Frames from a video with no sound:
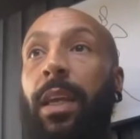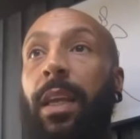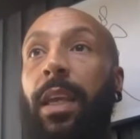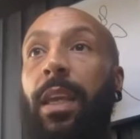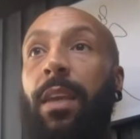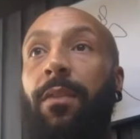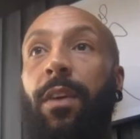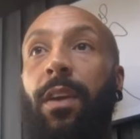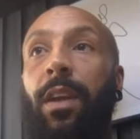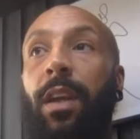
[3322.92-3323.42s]

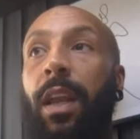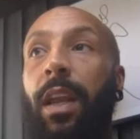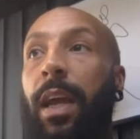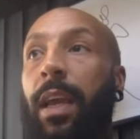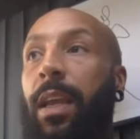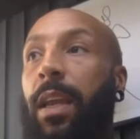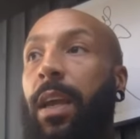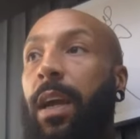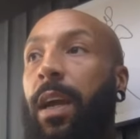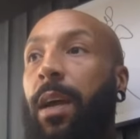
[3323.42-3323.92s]
even
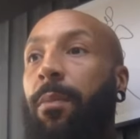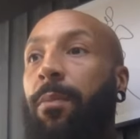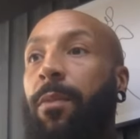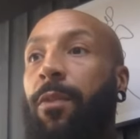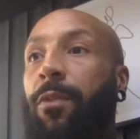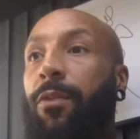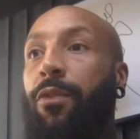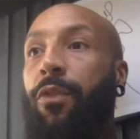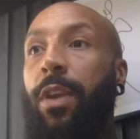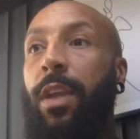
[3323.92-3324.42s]
like um,
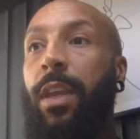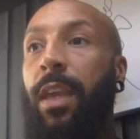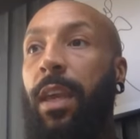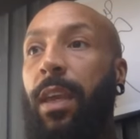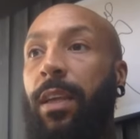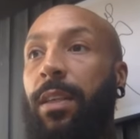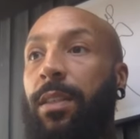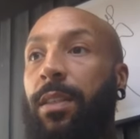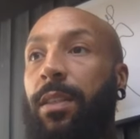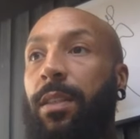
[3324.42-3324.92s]
free
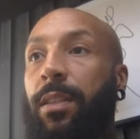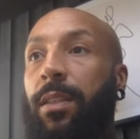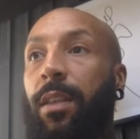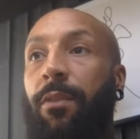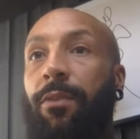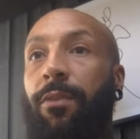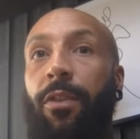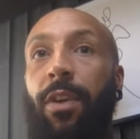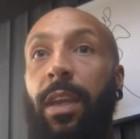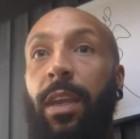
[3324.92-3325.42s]
kicks,
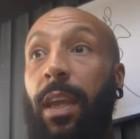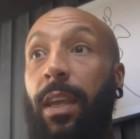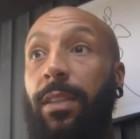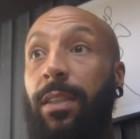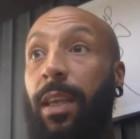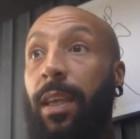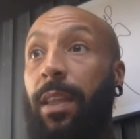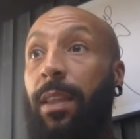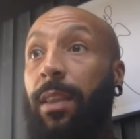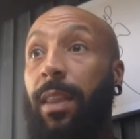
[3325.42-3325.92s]
the free
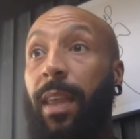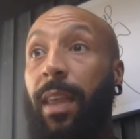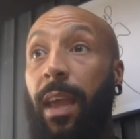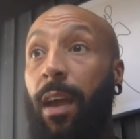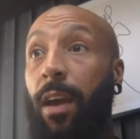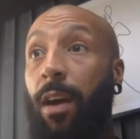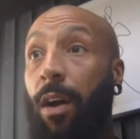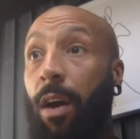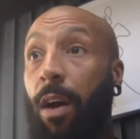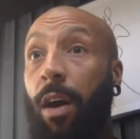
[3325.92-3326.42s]
kicks in
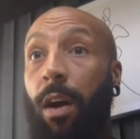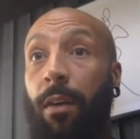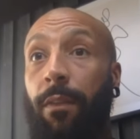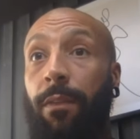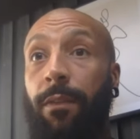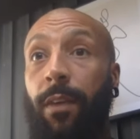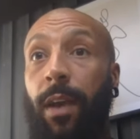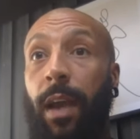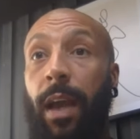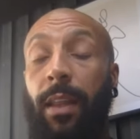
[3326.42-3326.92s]
their half
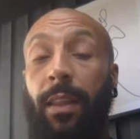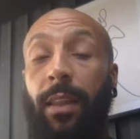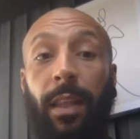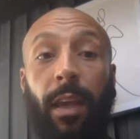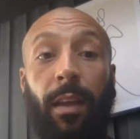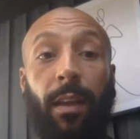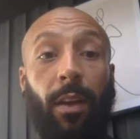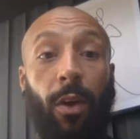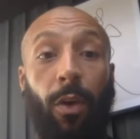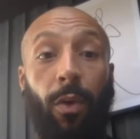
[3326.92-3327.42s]
and
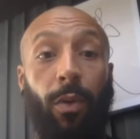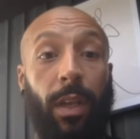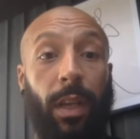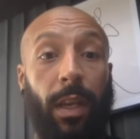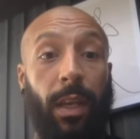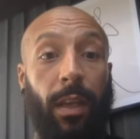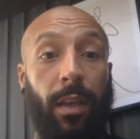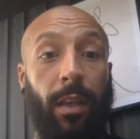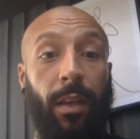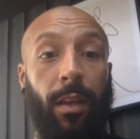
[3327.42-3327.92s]
they're
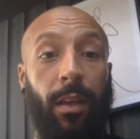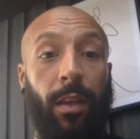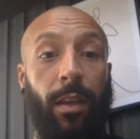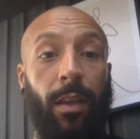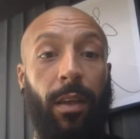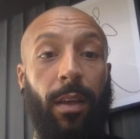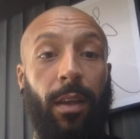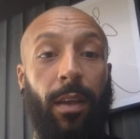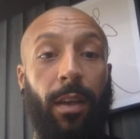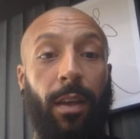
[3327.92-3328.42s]
loading it.
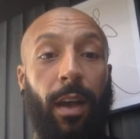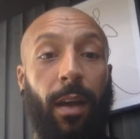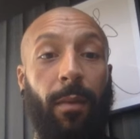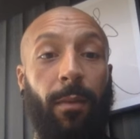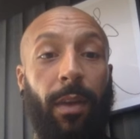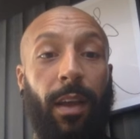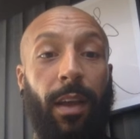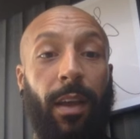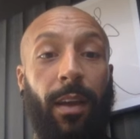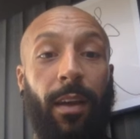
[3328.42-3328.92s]

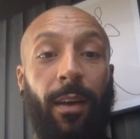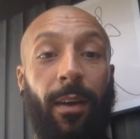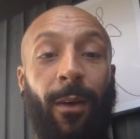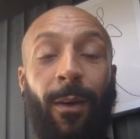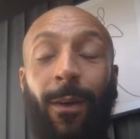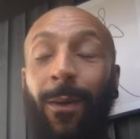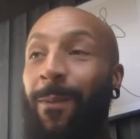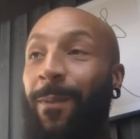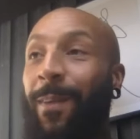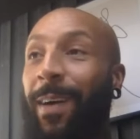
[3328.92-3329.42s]
I'm like,
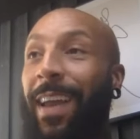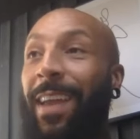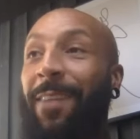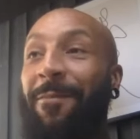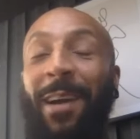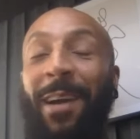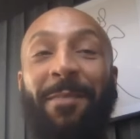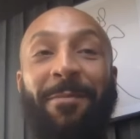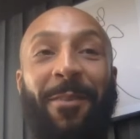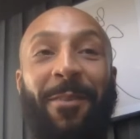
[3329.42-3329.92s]
oh my, it
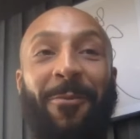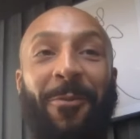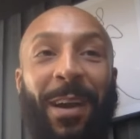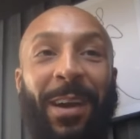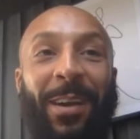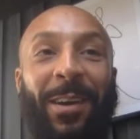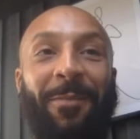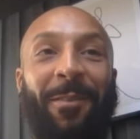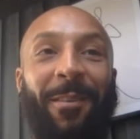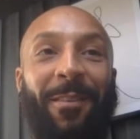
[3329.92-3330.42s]
might be a
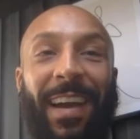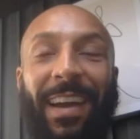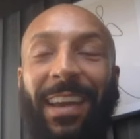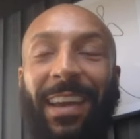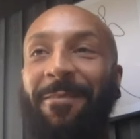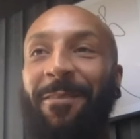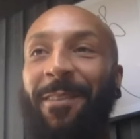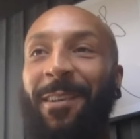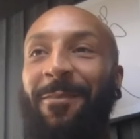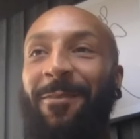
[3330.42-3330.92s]
Wycombe with
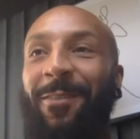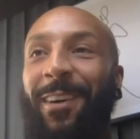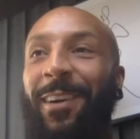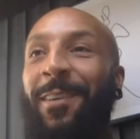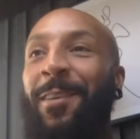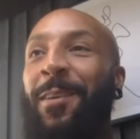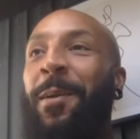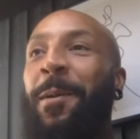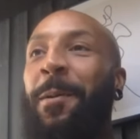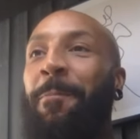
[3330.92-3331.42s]
Akinfenwa.
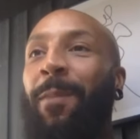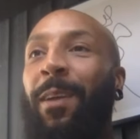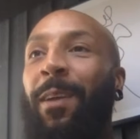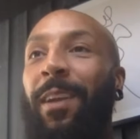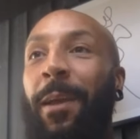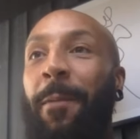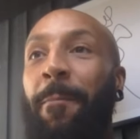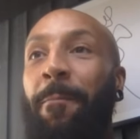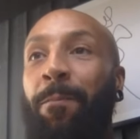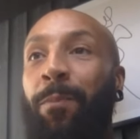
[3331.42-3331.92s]
And I'm
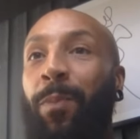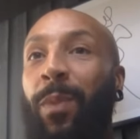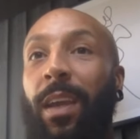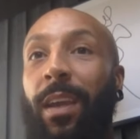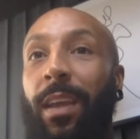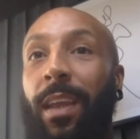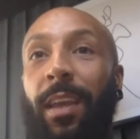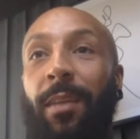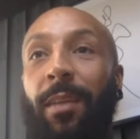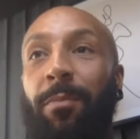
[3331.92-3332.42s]
like,
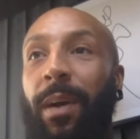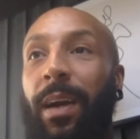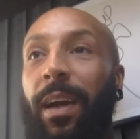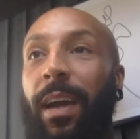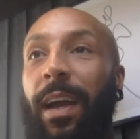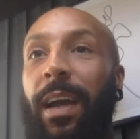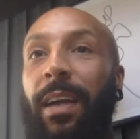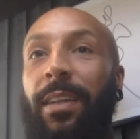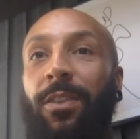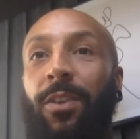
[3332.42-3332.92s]
okay, but
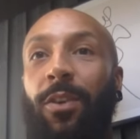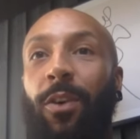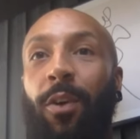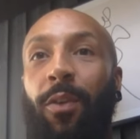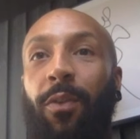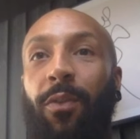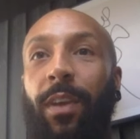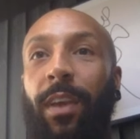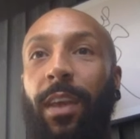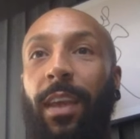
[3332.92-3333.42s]
hats
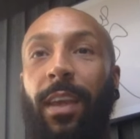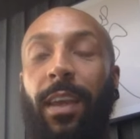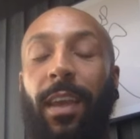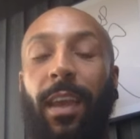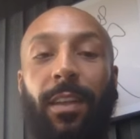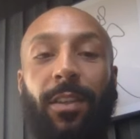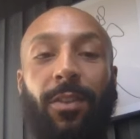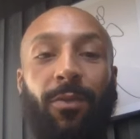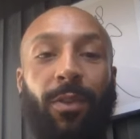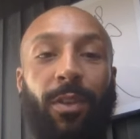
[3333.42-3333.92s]
off, it
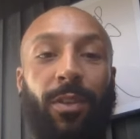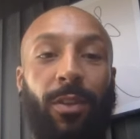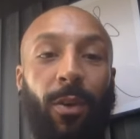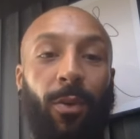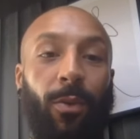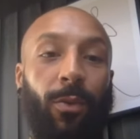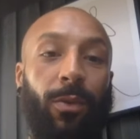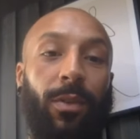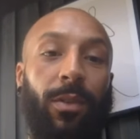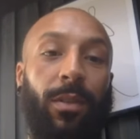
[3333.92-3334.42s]
gets
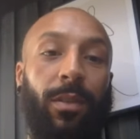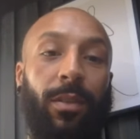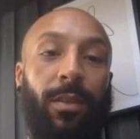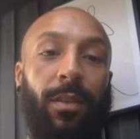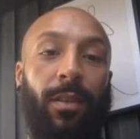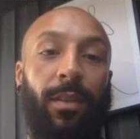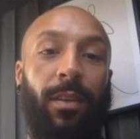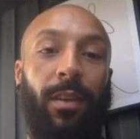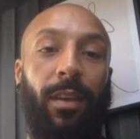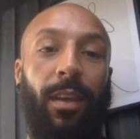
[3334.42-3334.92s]
results.
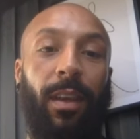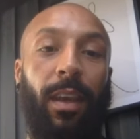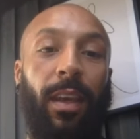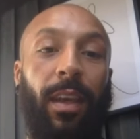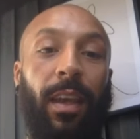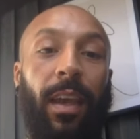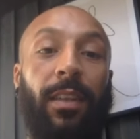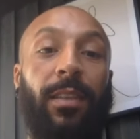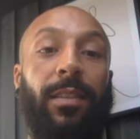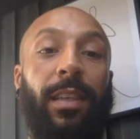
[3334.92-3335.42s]

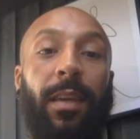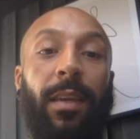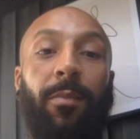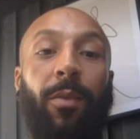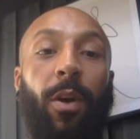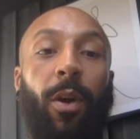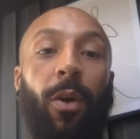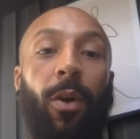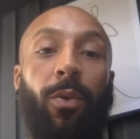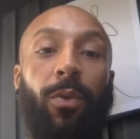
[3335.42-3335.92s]
It gets him
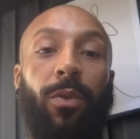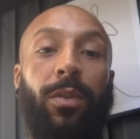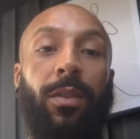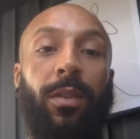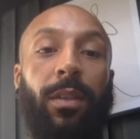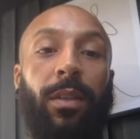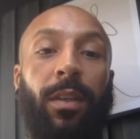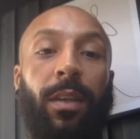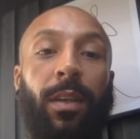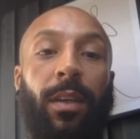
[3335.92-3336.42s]

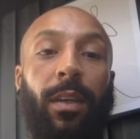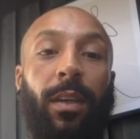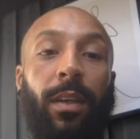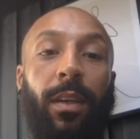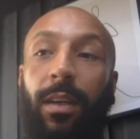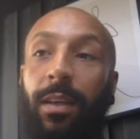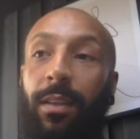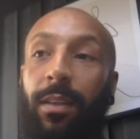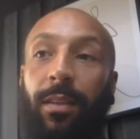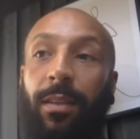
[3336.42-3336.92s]
goals.
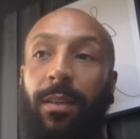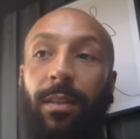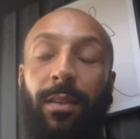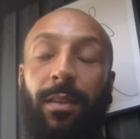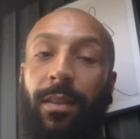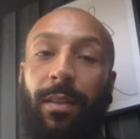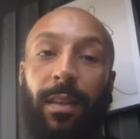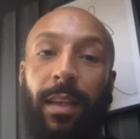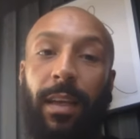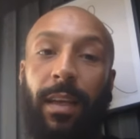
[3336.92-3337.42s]
And
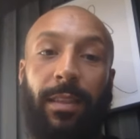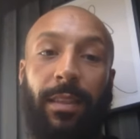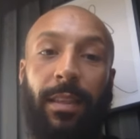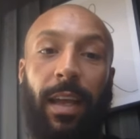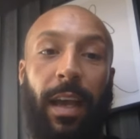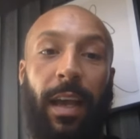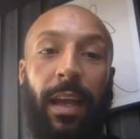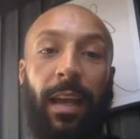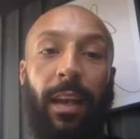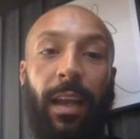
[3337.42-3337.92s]
that's
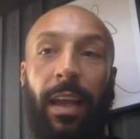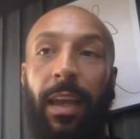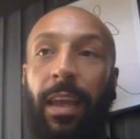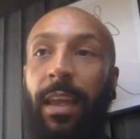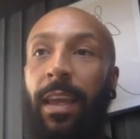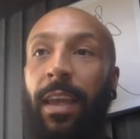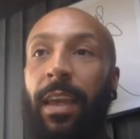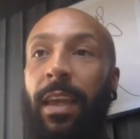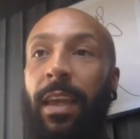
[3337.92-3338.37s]
that. Like,